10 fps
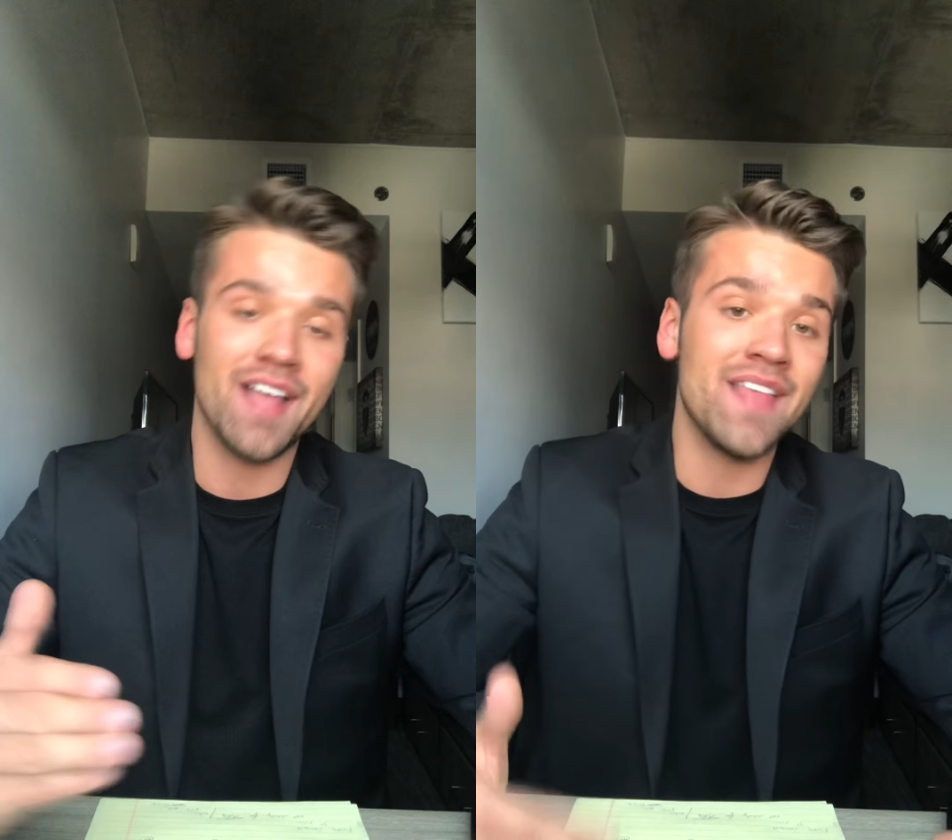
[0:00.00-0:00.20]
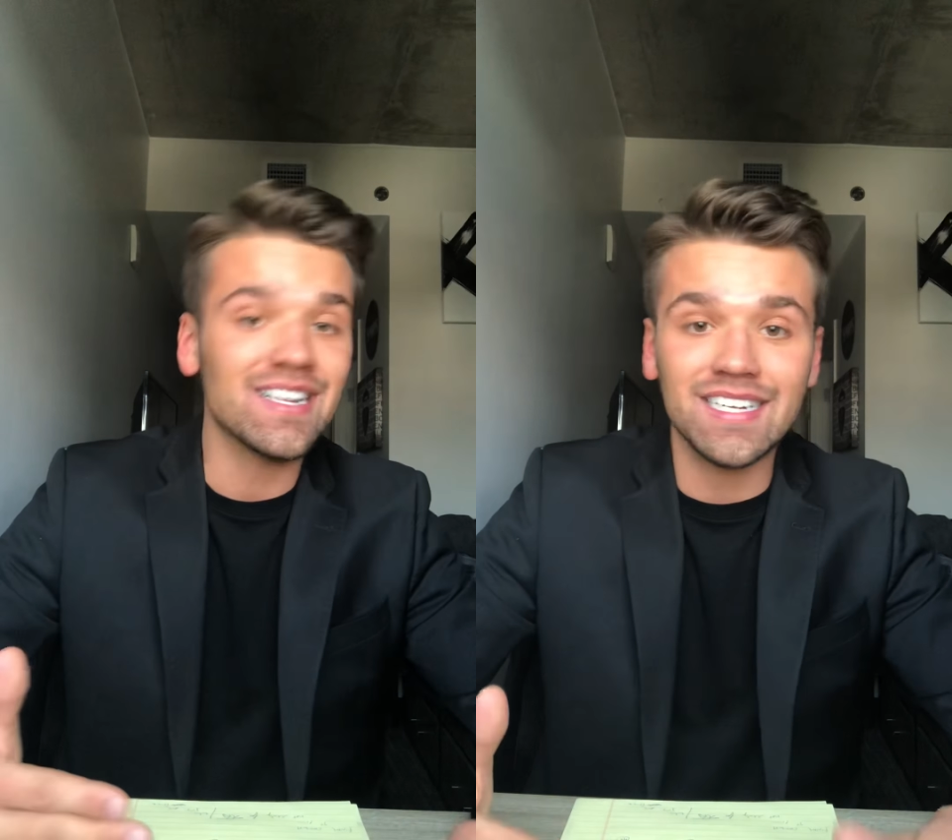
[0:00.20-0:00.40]

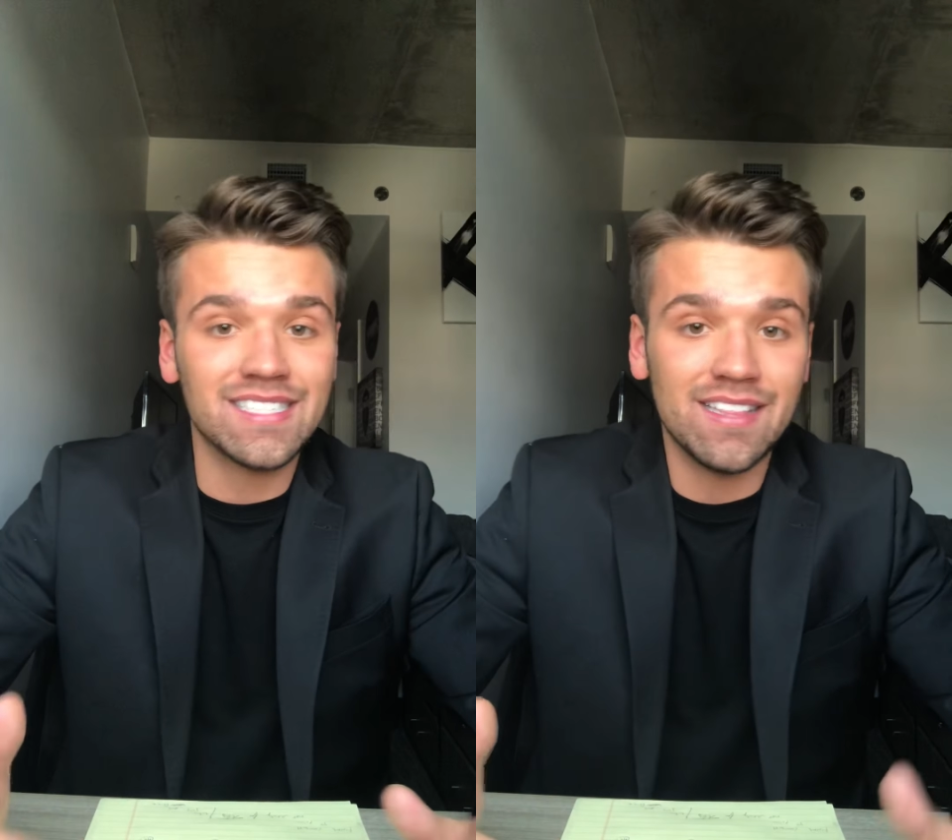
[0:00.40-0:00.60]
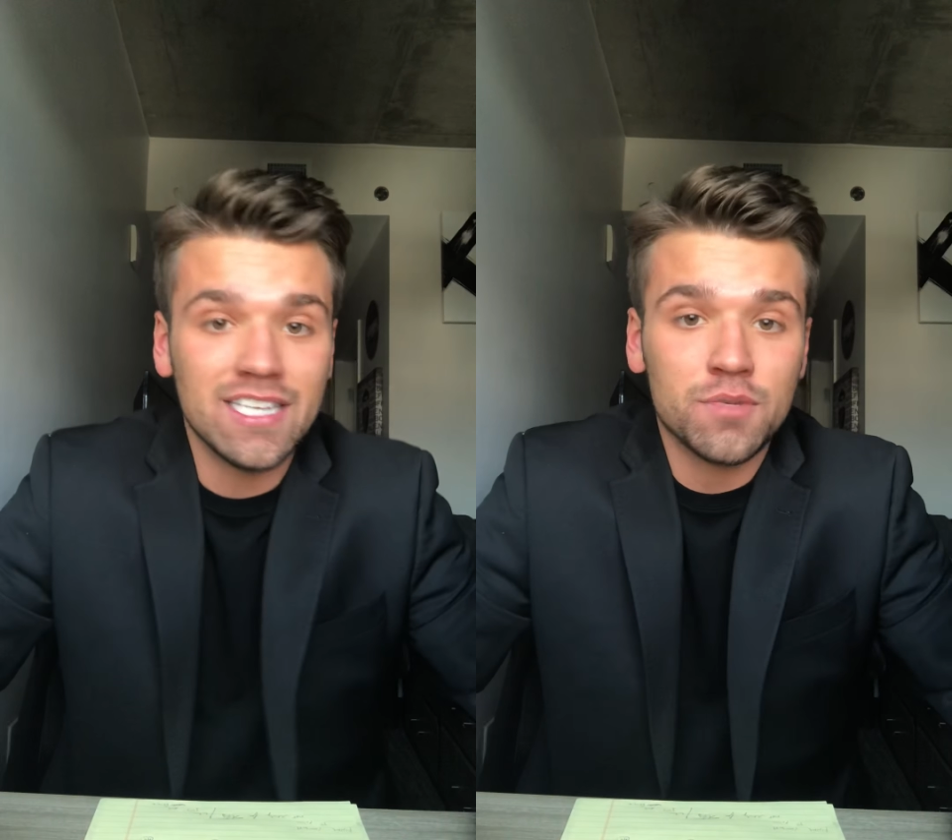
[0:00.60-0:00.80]
And that's
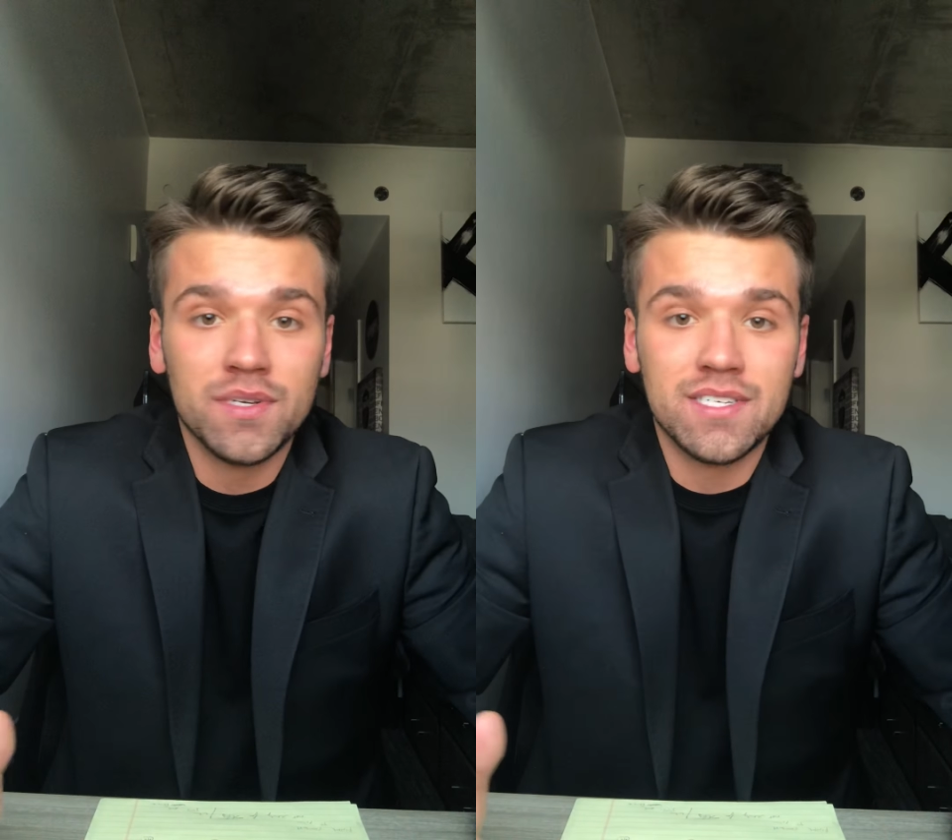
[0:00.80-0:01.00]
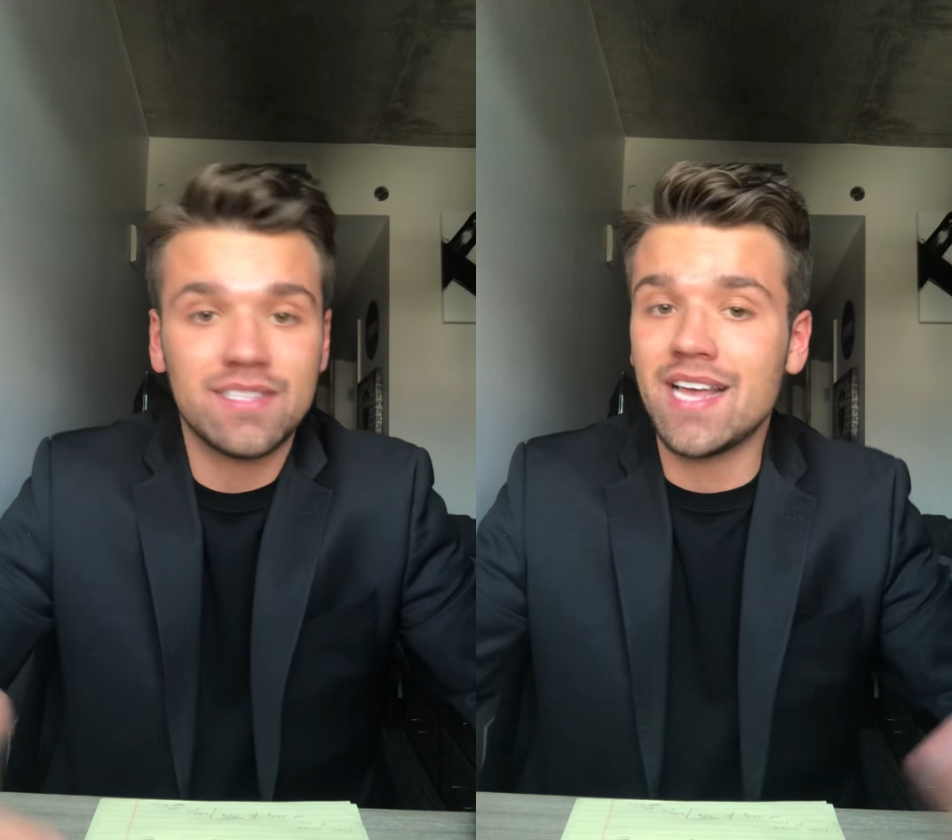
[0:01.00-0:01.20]

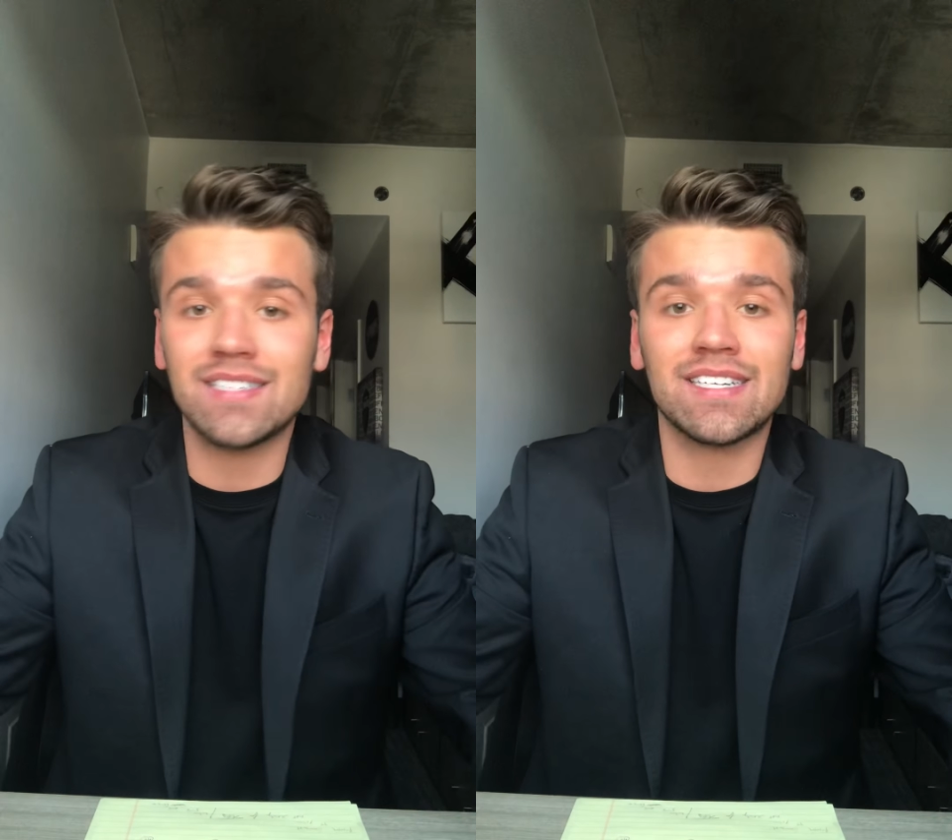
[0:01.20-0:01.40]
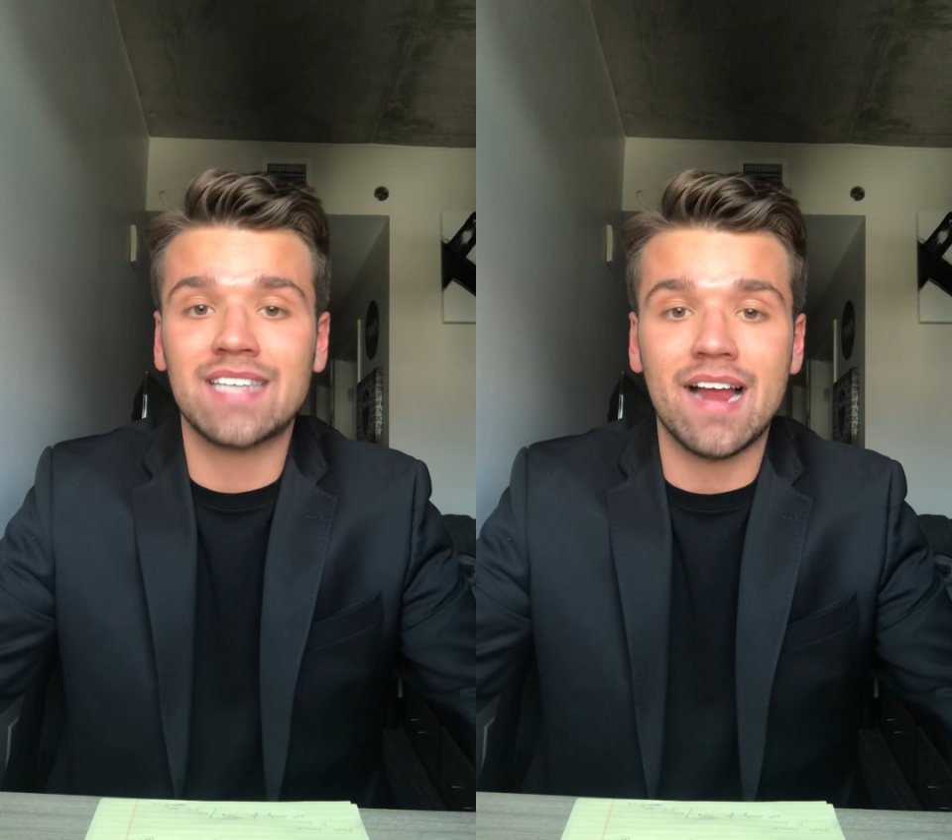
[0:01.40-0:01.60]

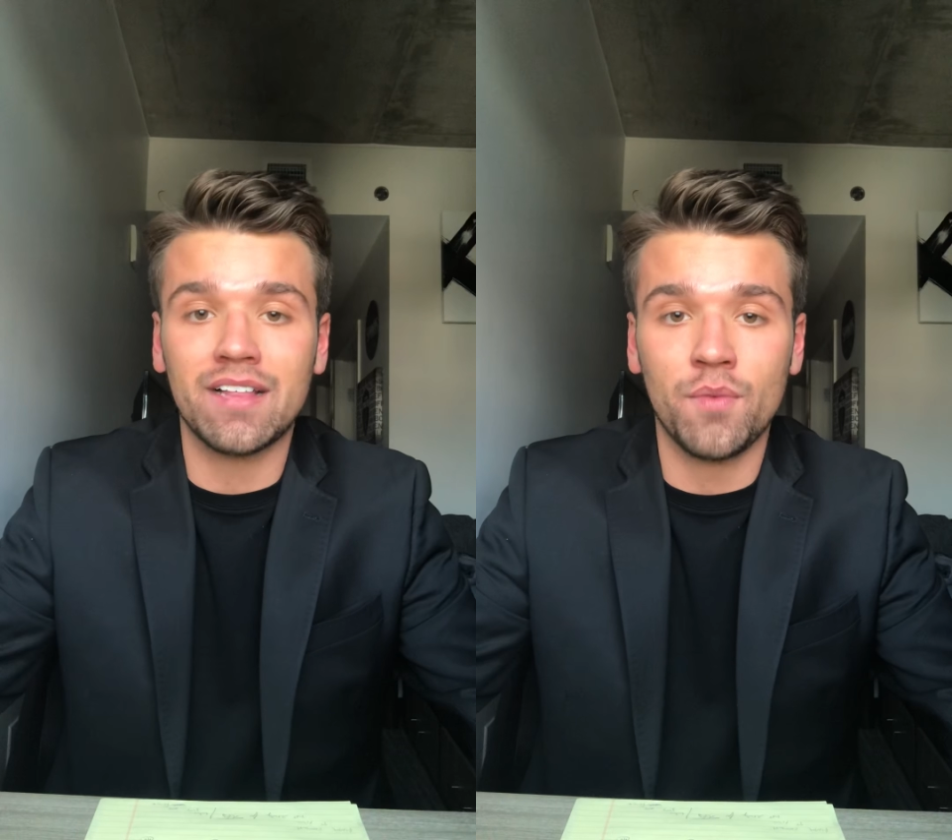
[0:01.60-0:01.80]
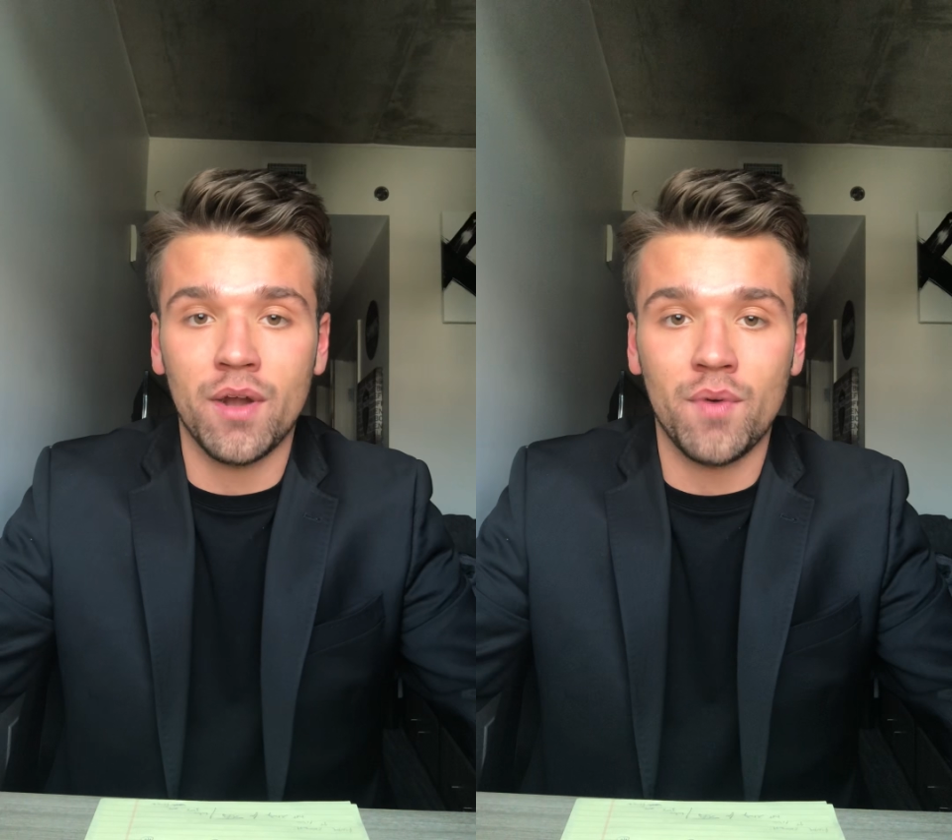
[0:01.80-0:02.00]

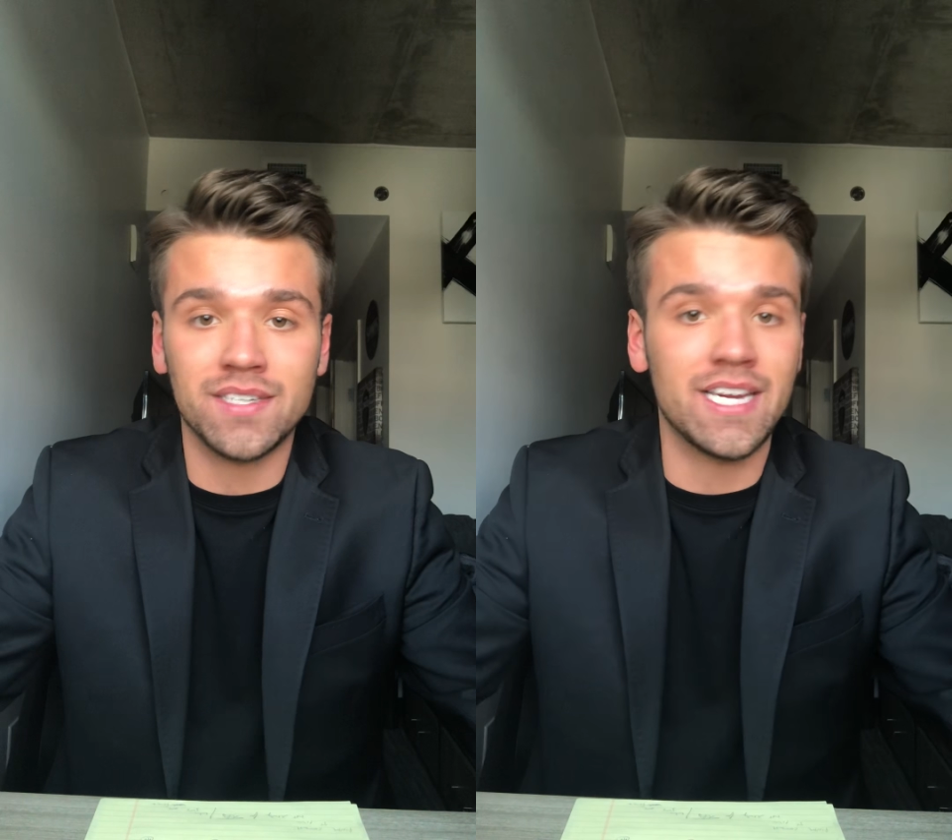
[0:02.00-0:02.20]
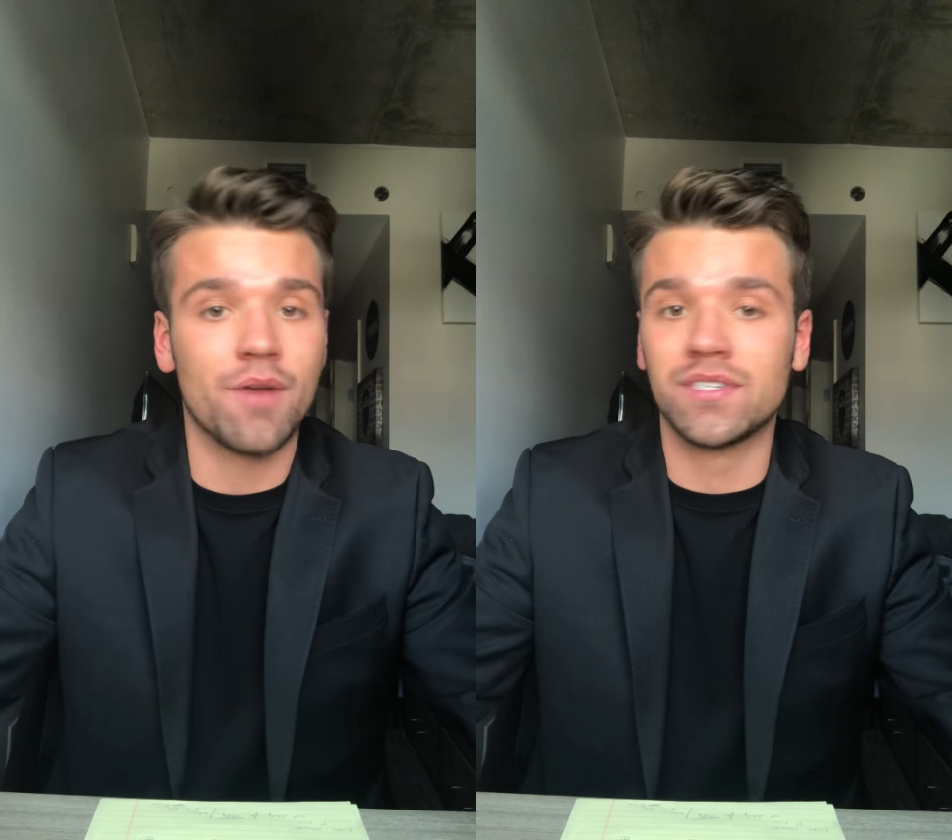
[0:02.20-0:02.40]
exactly what it was here.